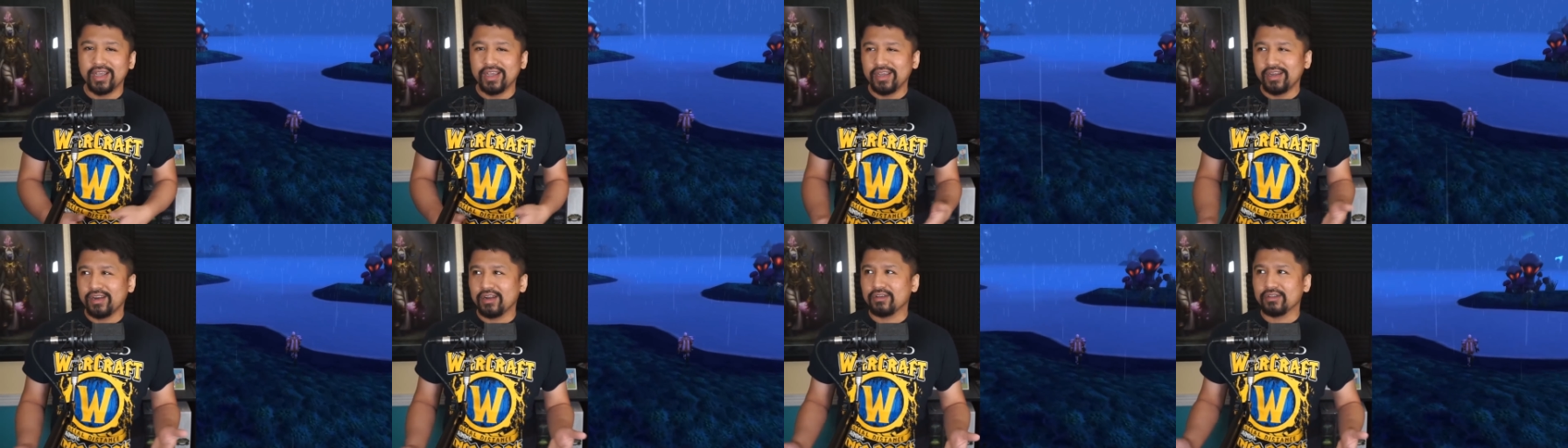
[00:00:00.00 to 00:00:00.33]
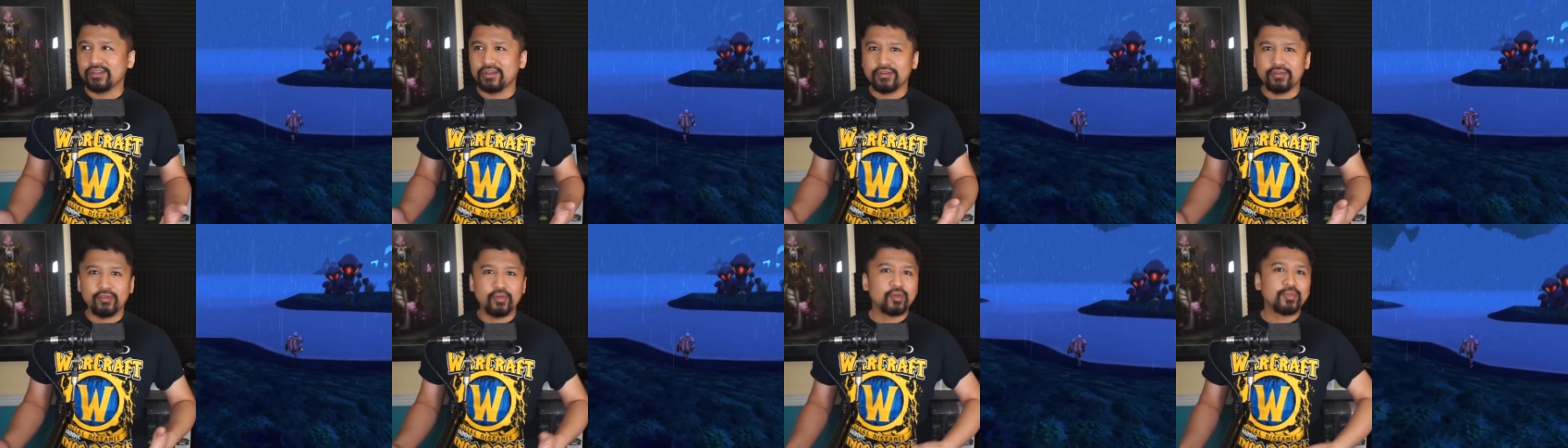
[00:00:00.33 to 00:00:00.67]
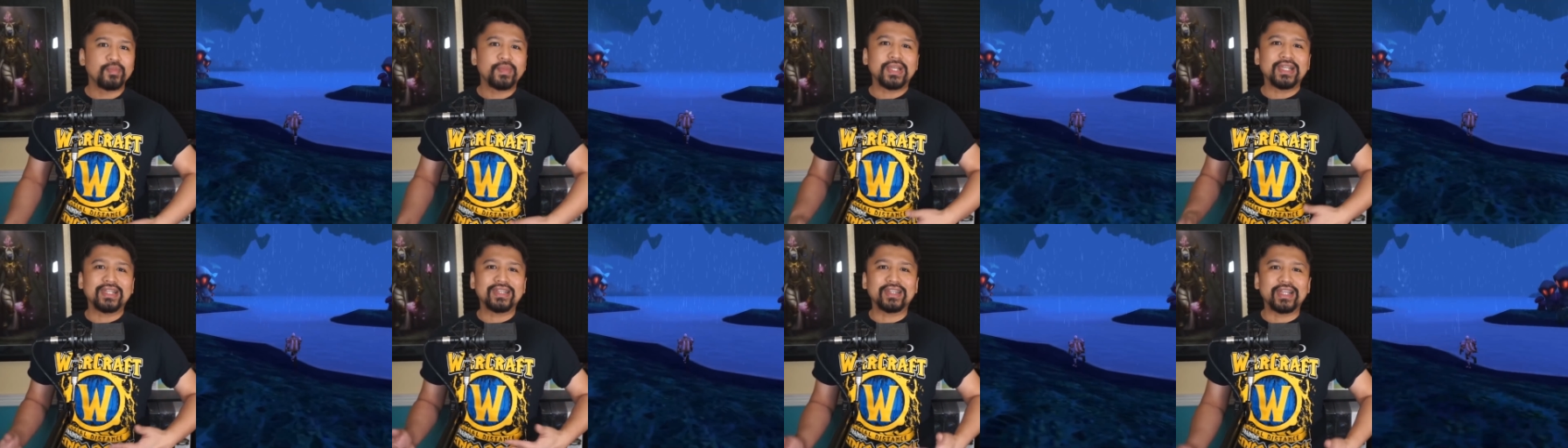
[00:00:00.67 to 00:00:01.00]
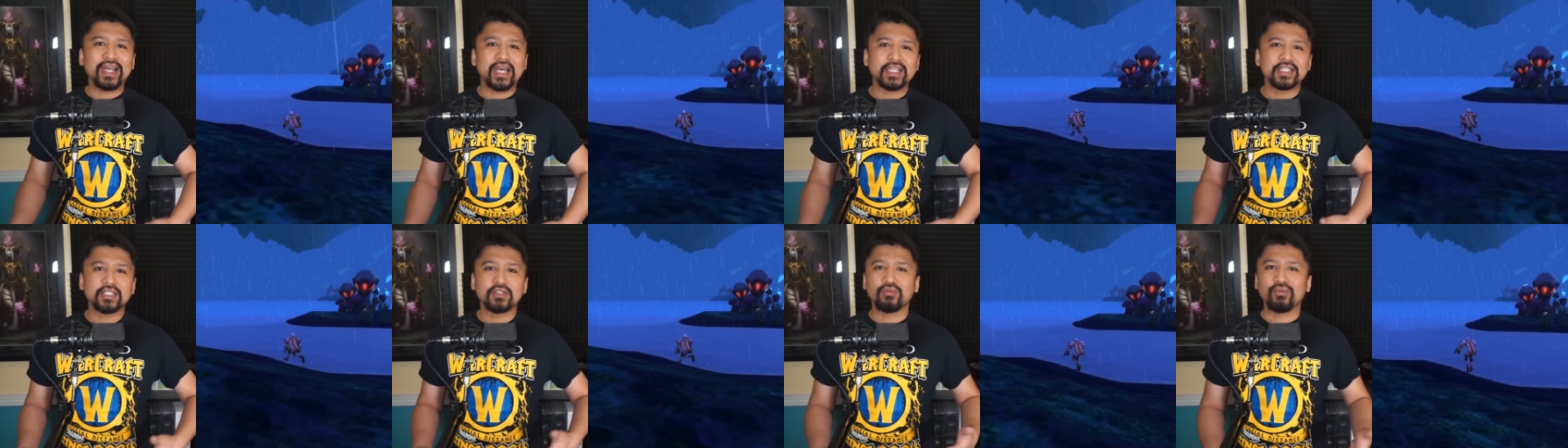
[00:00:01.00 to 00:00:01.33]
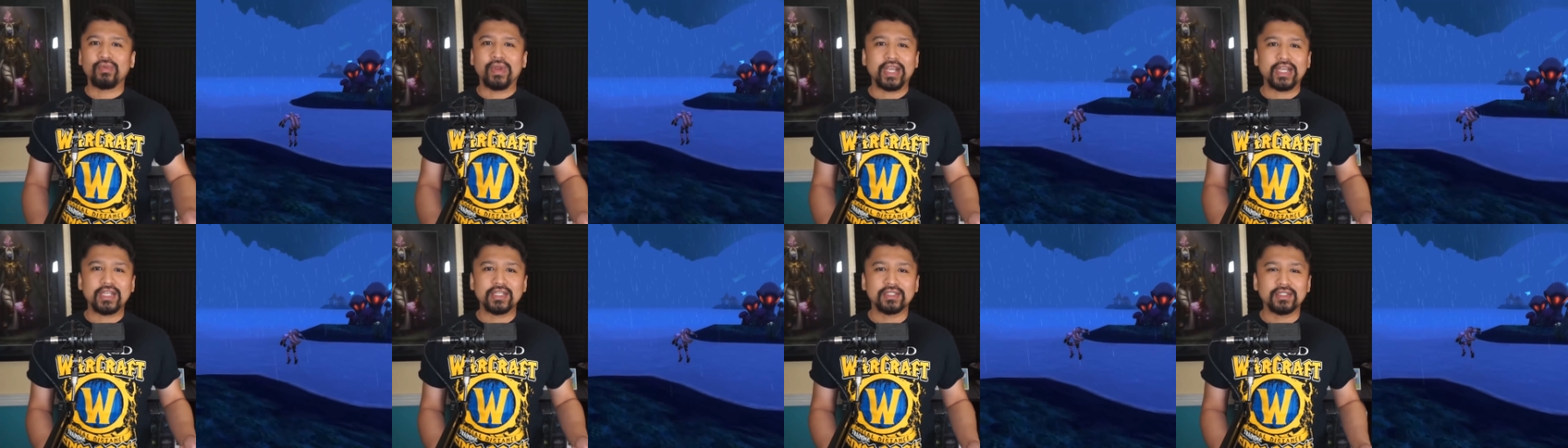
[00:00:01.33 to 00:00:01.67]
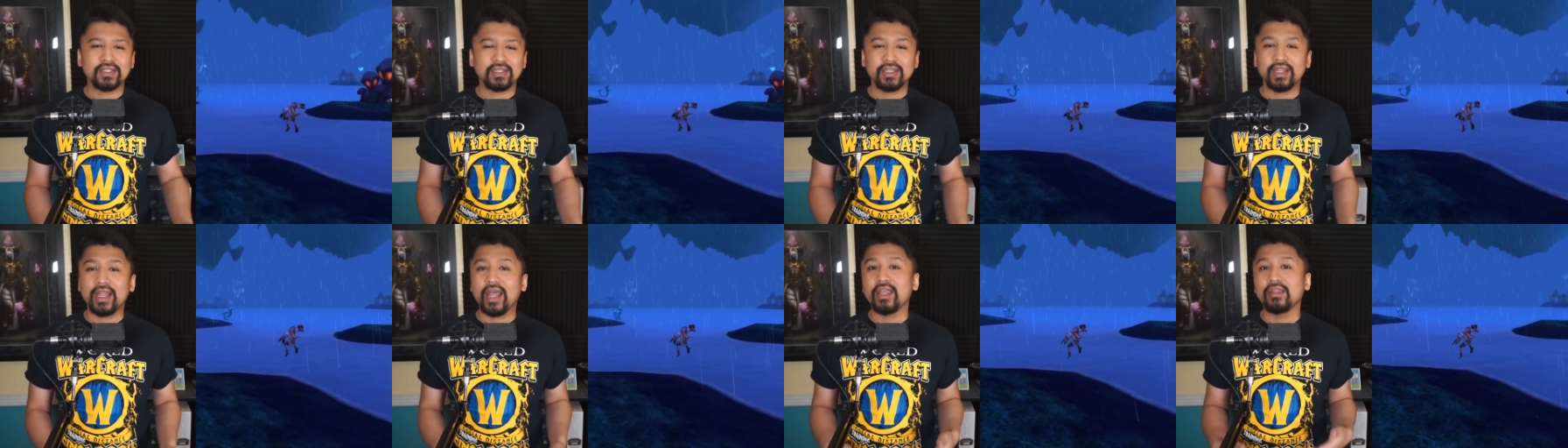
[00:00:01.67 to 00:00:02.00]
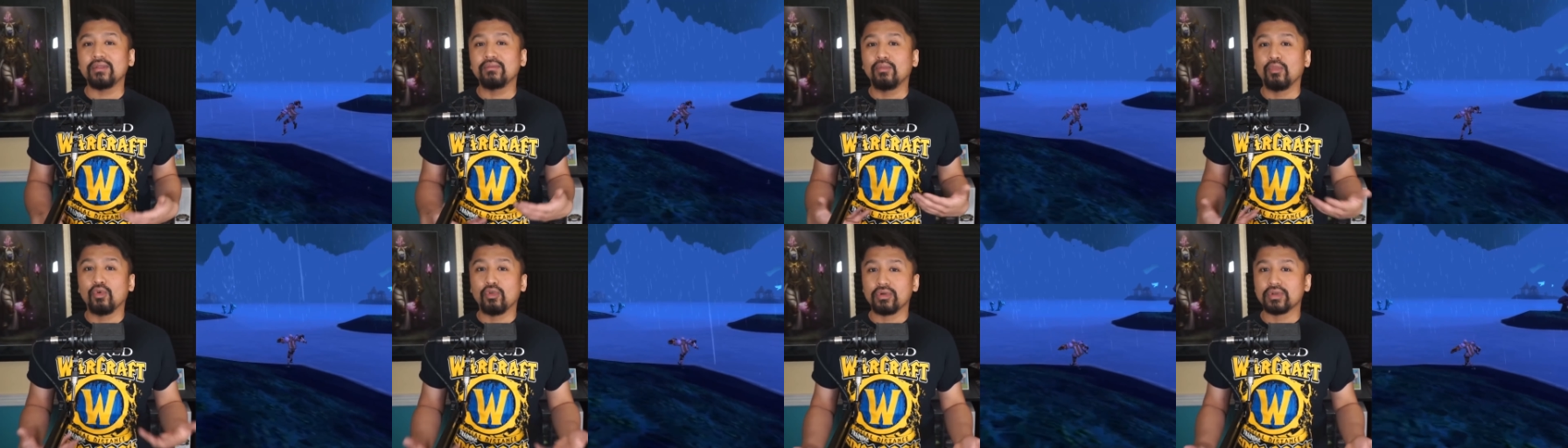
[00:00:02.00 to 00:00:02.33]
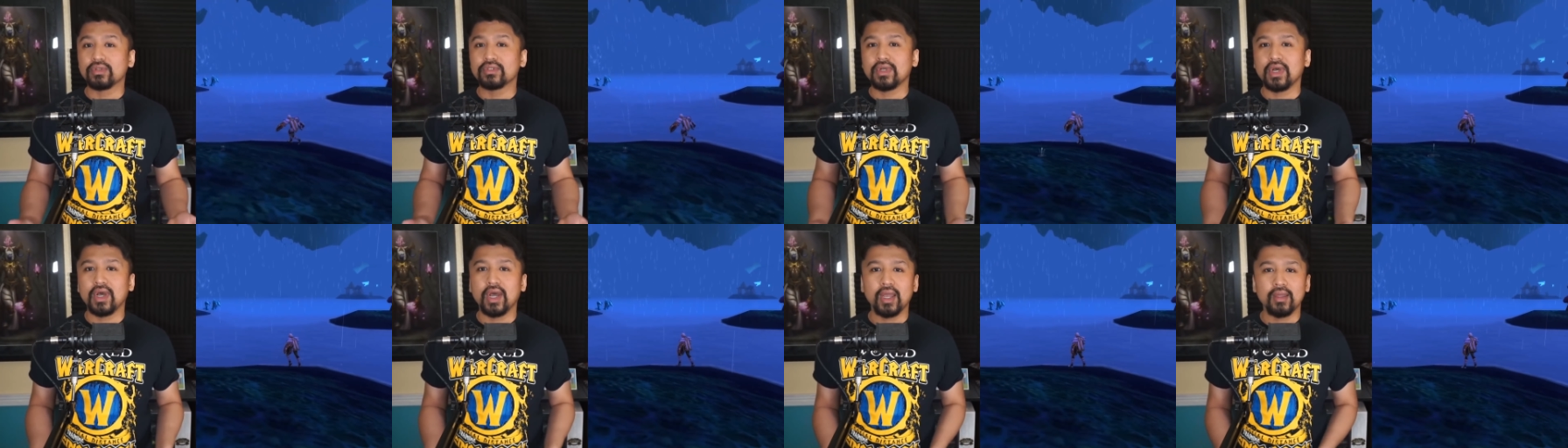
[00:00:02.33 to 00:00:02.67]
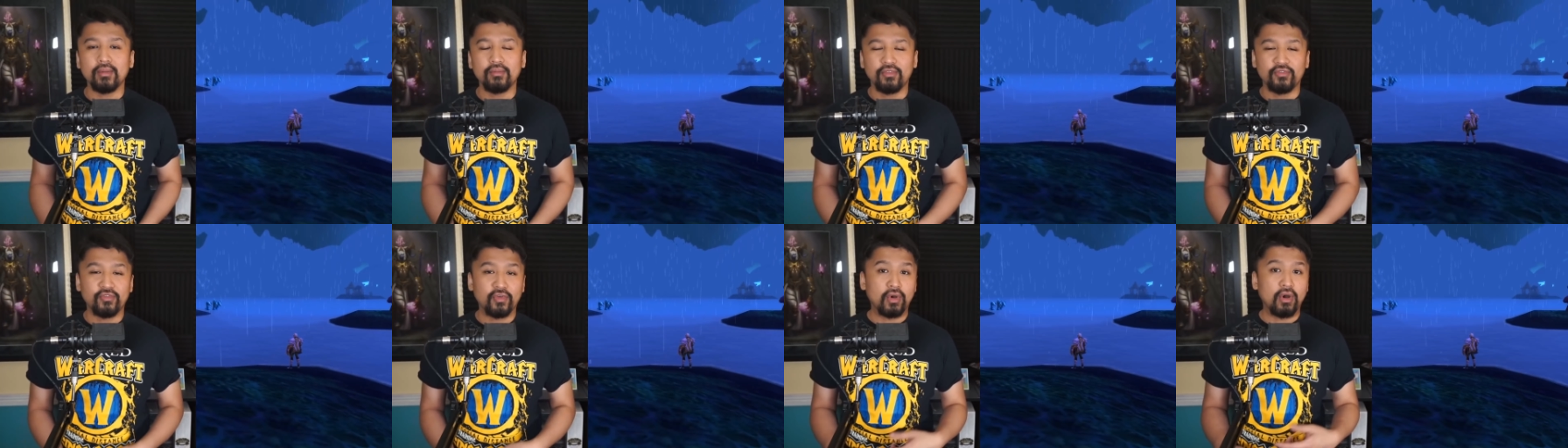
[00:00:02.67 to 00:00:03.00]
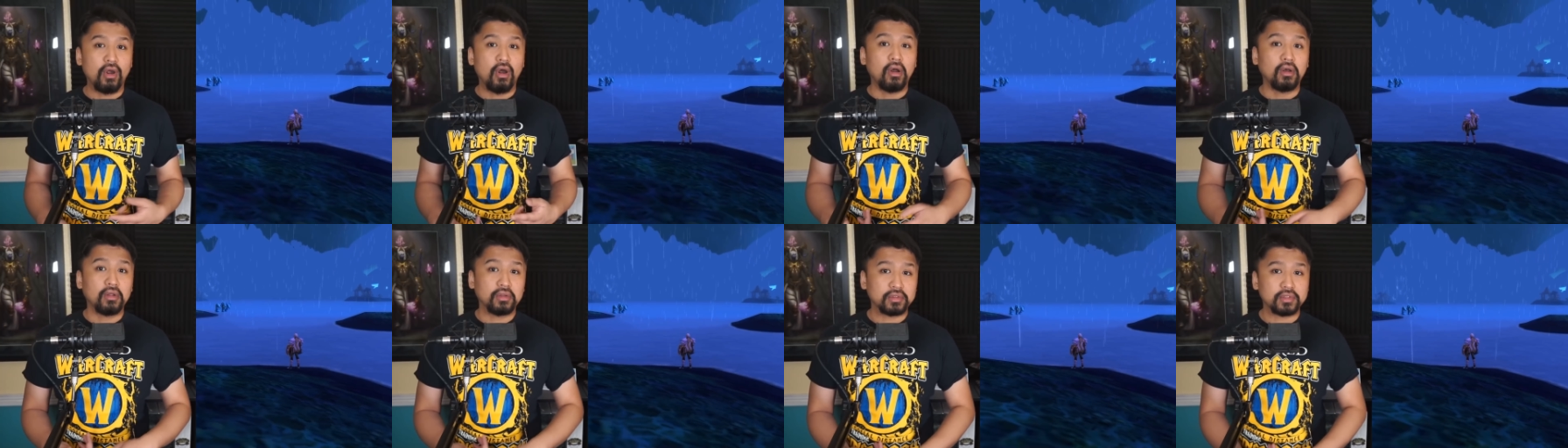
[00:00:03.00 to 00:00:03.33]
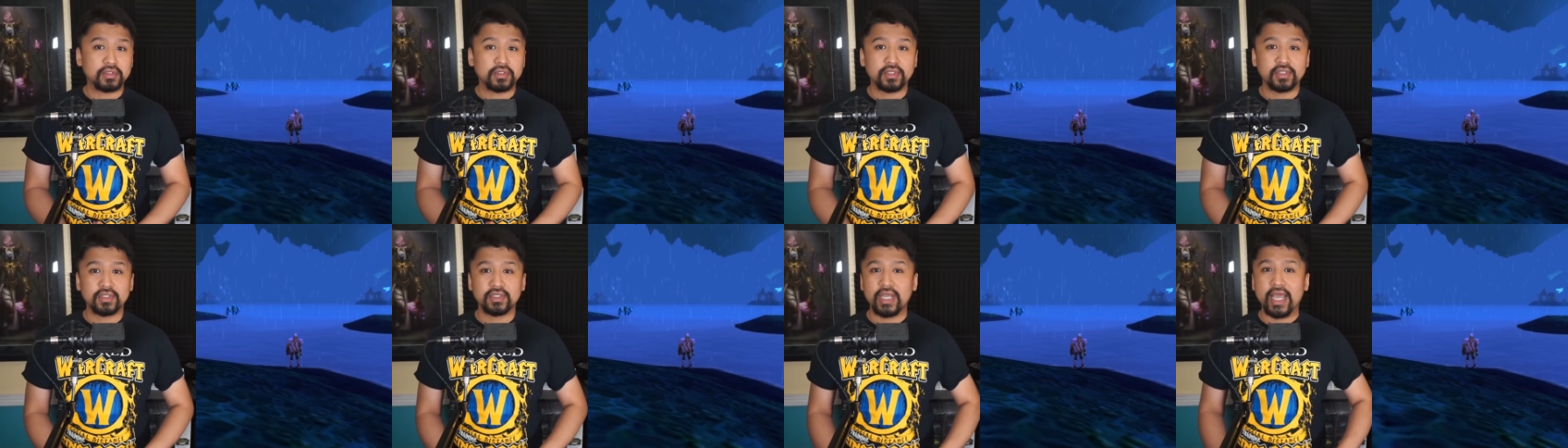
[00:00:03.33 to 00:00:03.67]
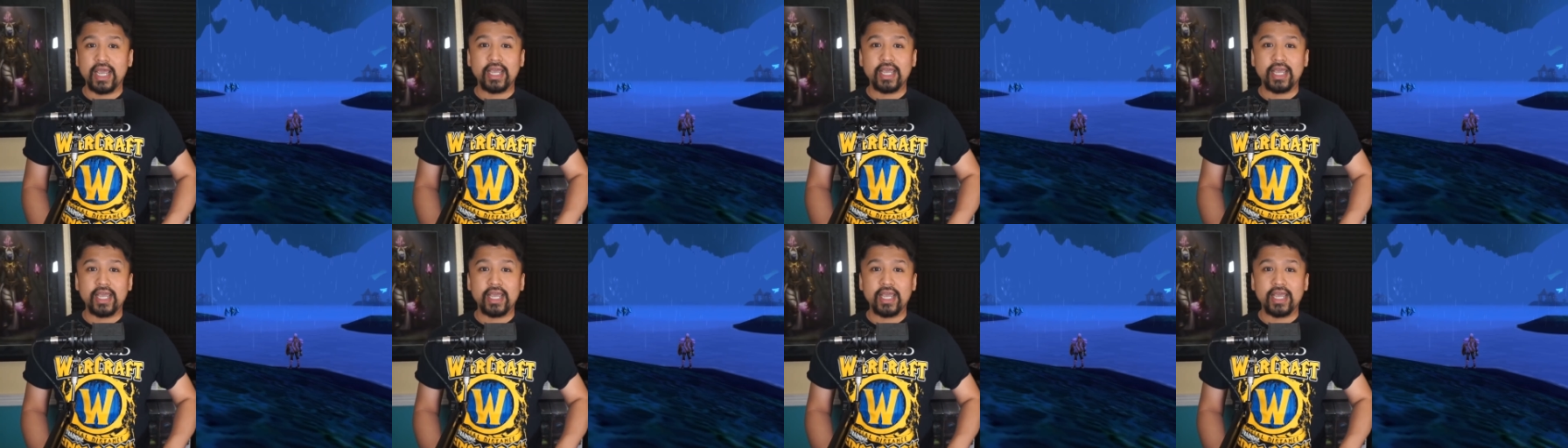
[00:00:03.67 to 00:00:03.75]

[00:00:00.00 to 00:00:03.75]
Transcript: You know, there would be less racing and more time for alts